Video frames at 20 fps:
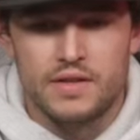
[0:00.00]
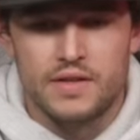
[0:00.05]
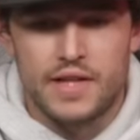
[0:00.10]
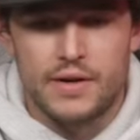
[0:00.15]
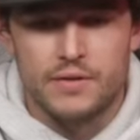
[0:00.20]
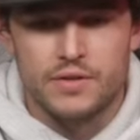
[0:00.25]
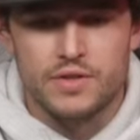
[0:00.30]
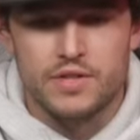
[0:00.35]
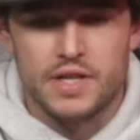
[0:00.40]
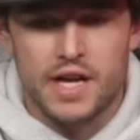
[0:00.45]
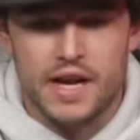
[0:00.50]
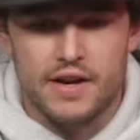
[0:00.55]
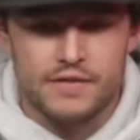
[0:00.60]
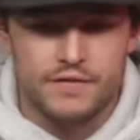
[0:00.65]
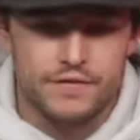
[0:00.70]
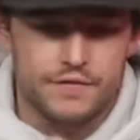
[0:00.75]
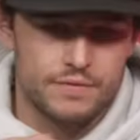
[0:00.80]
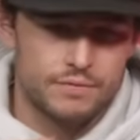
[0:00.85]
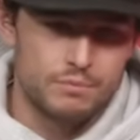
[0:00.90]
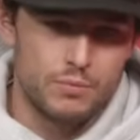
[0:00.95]
that was kind
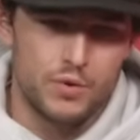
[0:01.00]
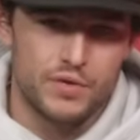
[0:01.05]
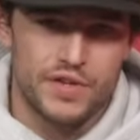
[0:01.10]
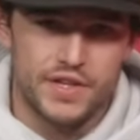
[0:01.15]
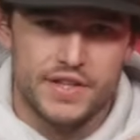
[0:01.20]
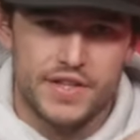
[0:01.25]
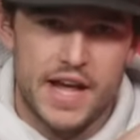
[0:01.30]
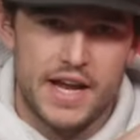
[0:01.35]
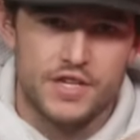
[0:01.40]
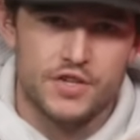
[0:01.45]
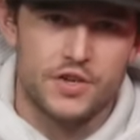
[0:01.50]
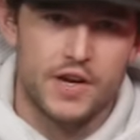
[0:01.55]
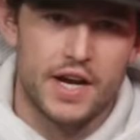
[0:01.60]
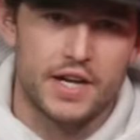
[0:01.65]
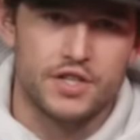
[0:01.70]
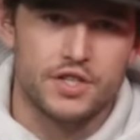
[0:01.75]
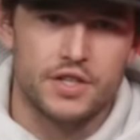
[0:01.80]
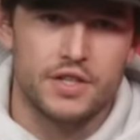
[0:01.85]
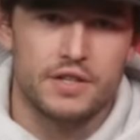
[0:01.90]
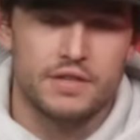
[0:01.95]
of moving in that
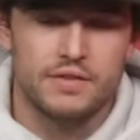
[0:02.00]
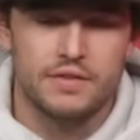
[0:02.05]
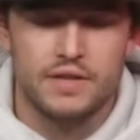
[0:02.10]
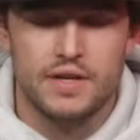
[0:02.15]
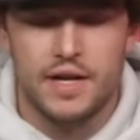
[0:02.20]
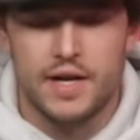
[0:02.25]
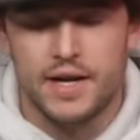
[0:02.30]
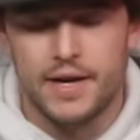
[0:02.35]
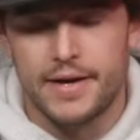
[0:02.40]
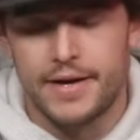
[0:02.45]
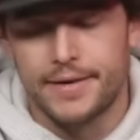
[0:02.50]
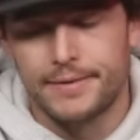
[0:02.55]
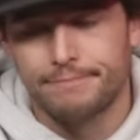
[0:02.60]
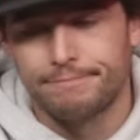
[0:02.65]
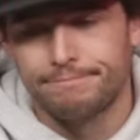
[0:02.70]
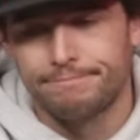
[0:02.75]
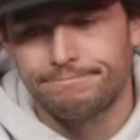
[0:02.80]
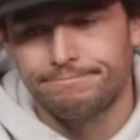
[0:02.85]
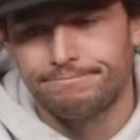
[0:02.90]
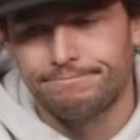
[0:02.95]
direction.
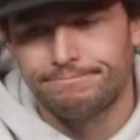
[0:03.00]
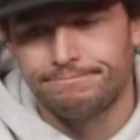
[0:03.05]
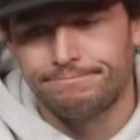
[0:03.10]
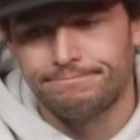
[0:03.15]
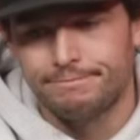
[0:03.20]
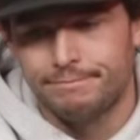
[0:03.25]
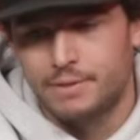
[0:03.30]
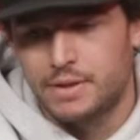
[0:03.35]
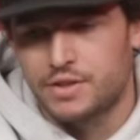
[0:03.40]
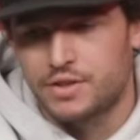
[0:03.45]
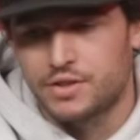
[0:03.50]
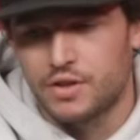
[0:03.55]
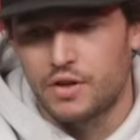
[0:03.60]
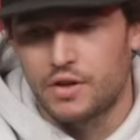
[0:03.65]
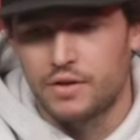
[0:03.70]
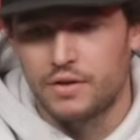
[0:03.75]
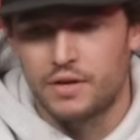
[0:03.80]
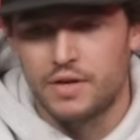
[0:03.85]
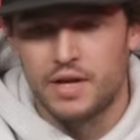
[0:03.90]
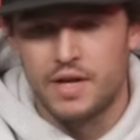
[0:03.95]
Um, and
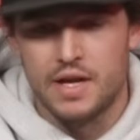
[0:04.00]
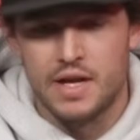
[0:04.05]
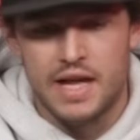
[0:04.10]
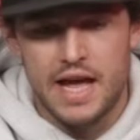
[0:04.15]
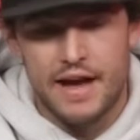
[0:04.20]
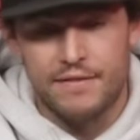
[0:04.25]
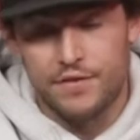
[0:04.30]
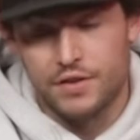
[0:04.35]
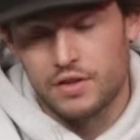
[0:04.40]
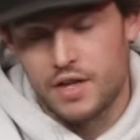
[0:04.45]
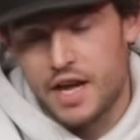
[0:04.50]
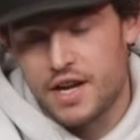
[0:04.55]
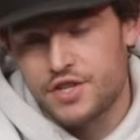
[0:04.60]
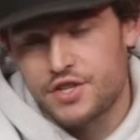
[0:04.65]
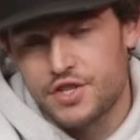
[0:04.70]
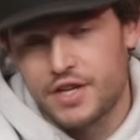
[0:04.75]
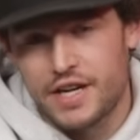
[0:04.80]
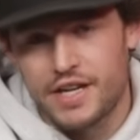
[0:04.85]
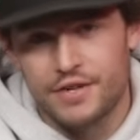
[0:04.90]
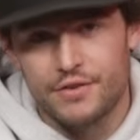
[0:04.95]
so after
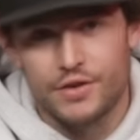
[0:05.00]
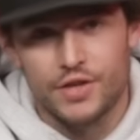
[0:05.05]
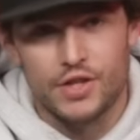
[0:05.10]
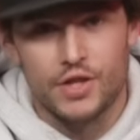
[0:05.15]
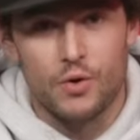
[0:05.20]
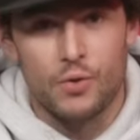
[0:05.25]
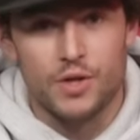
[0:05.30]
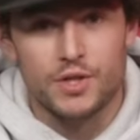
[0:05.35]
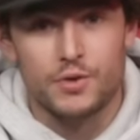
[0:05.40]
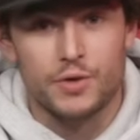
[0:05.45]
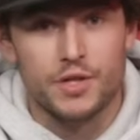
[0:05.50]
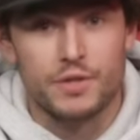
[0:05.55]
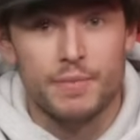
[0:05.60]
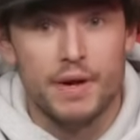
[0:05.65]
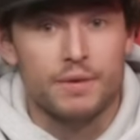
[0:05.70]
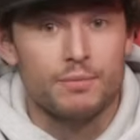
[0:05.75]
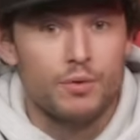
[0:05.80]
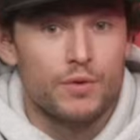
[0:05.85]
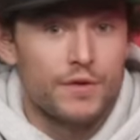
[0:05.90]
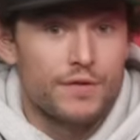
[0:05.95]
last year, I didn't really know what to
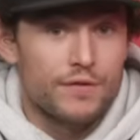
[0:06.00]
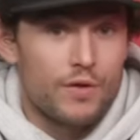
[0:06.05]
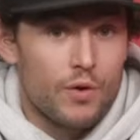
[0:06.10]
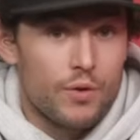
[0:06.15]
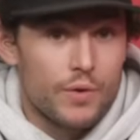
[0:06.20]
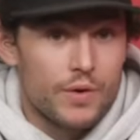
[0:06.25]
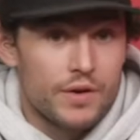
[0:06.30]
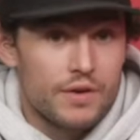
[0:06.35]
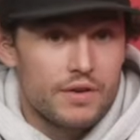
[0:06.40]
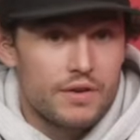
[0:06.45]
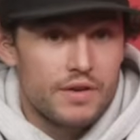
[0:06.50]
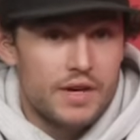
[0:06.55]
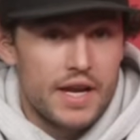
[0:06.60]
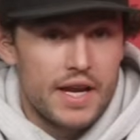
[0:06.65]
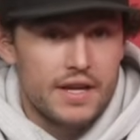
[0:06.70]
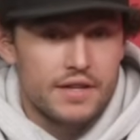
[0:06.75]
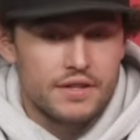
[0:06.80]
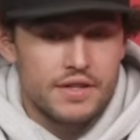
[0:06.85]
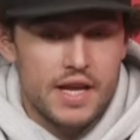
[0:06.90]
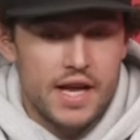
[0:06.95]
expect moving forward,
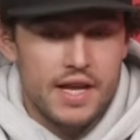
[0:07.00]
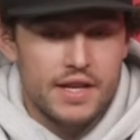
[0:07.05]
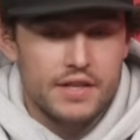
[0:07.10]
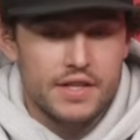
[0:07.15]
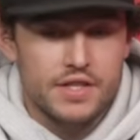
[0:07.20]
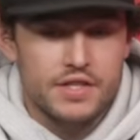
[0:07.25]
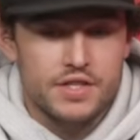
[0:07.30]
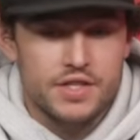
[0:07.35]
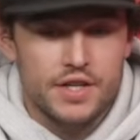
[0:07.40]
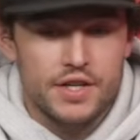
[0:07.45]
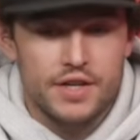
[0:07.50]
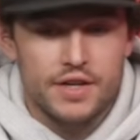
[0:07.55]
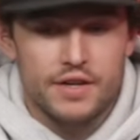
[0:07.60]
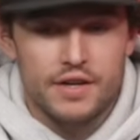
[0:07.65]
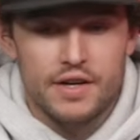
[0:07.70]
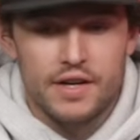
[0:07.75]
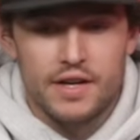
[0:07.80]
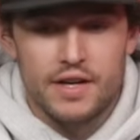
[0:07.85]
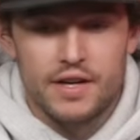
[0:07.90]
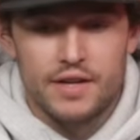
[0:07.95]
and and this
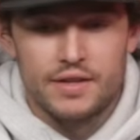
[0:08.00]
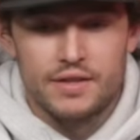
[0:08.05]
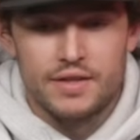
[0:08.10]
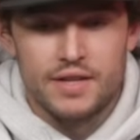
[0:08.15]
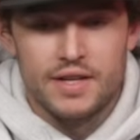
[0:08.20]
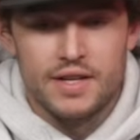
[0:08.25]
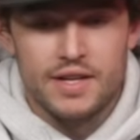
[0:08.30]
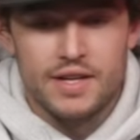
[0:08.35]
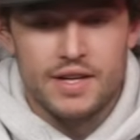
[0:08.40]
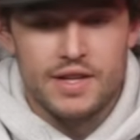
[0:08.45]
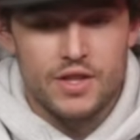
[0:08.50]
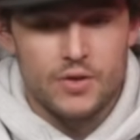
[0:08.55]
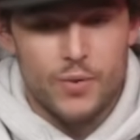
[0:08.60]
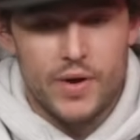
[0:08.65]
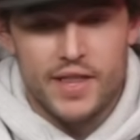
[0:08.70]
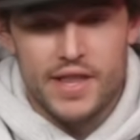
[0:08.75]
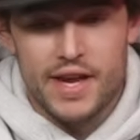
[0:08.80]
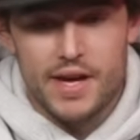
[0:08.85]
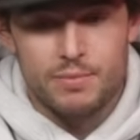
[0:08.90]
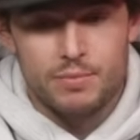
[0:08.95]
year, uh, the
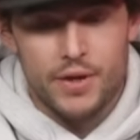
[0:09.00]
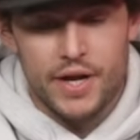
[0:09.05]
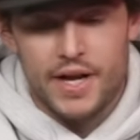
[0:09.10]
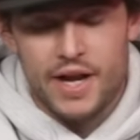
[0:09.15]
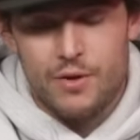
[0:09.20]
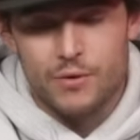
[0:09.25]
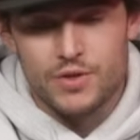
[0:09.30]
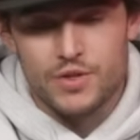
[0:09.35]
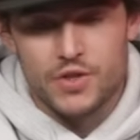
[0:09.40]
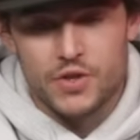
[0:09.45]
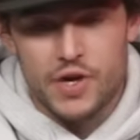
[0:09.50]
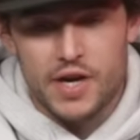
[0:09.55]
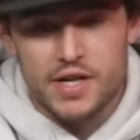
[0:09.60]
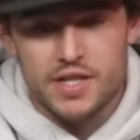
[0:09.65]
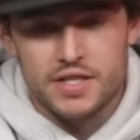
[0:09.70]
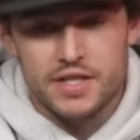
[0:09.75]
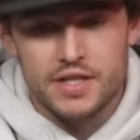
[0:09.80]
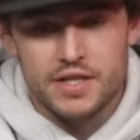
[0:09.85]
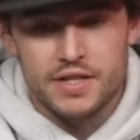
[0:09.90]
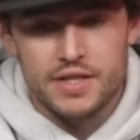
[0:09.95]
way that it played out was
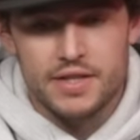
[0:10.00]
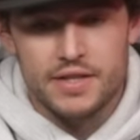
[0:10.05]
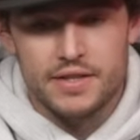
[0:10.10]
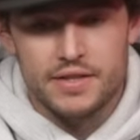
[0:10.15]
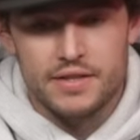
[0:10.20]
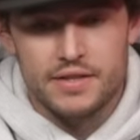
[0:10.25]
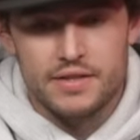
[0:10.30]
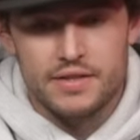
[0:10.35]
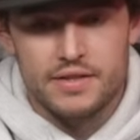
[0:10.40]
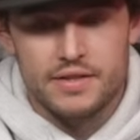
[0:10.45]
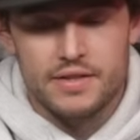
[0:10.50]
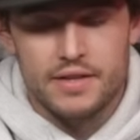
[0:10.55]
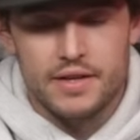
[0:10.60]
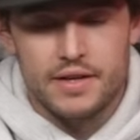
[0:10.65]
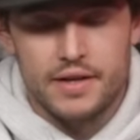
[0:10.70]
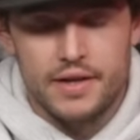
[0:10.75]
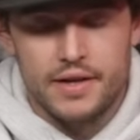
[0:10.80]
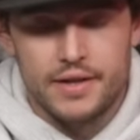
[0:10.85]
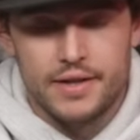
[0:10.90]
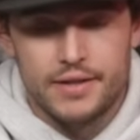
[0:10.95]
crazy, and
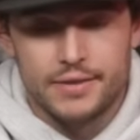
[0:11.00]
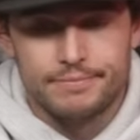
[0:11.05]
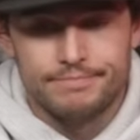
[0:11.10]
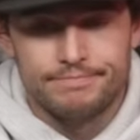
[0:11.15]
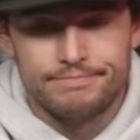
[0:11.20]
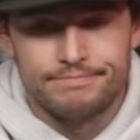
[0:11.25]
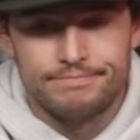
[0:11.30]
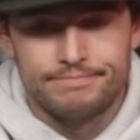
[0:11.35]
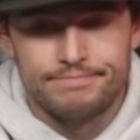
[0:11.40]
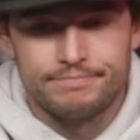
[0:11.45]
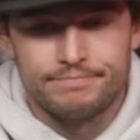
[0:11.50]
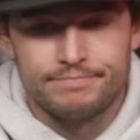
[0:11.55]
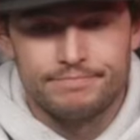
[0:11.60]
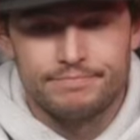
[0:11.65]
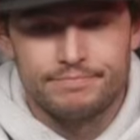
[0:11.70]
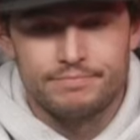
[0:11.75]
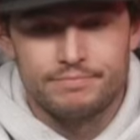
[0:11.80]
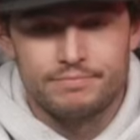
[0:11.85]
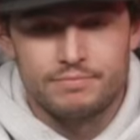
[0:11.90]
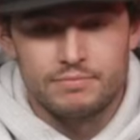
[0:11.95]
um,
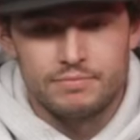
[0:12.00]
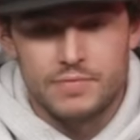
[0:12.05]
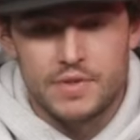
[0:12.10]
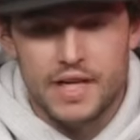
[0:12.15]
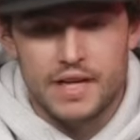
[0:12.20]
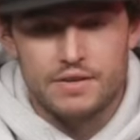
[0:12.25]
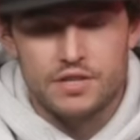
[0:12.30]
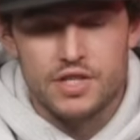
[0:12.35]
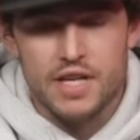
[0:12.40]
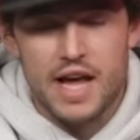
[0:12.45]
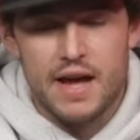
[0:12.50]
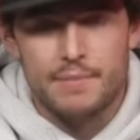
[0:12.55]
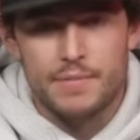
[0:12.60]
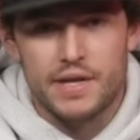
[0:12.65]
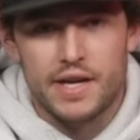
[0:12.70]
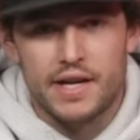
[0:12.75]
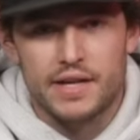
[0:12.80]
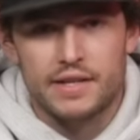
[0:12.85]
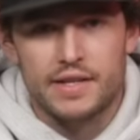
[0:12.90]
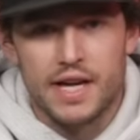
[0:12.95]
yeah, just
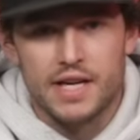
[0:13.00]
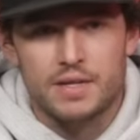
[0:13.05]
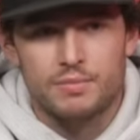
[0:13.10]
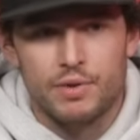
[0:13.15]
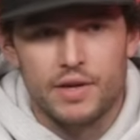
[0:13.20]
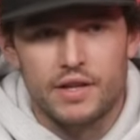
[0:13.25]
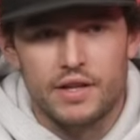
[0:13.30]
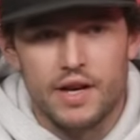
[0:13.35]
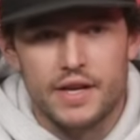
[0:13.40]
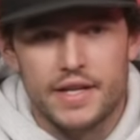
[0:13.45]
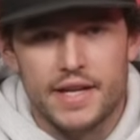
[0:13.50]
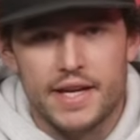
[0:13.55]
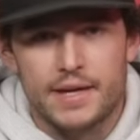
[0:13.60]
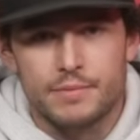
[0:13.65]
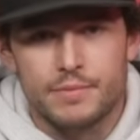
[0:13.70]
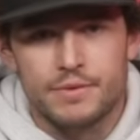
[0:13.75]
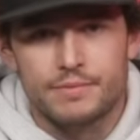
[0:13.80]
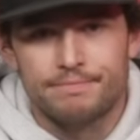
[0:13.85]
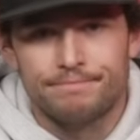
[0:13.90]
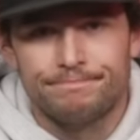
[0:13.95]
happy I got to play a lot of
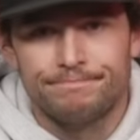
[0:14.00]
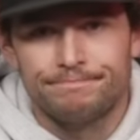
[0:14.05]
games.